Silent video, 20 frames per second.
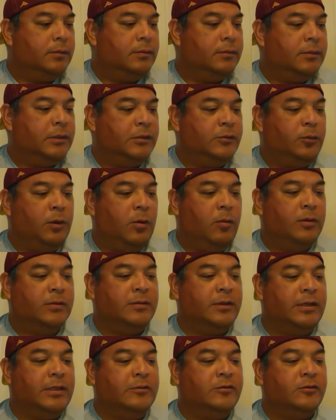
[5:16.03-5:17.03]
This one was
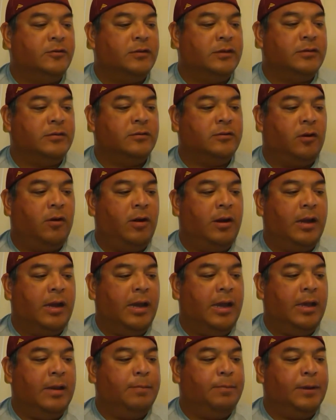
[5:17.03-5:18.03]
an interesting story.
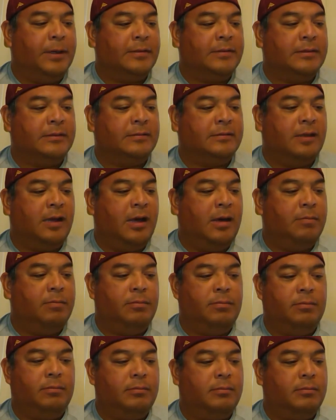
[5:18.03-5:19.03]
I had picked this
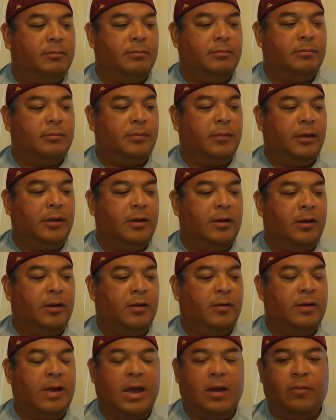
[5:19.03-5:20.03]
up,
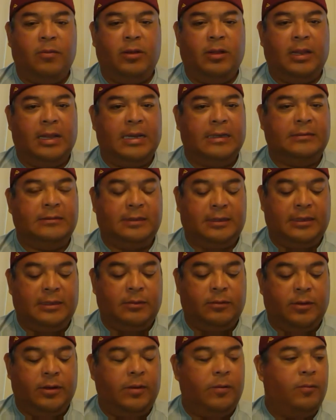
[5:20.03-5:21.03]
not
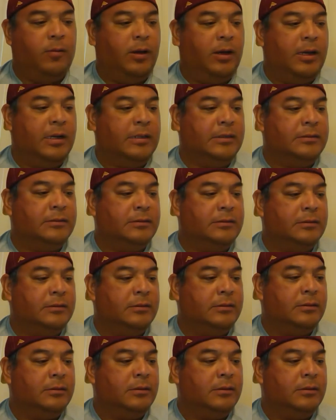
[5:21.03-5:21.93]
realizing what it was.